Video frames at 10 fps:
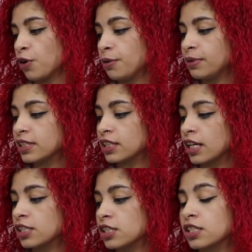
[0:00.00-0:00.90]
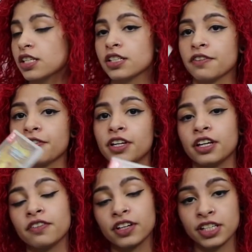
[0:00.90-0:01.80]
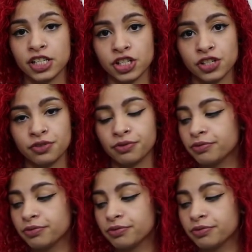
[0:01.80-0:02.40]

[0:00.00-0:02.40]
Rayman's Legends Definitive Edition,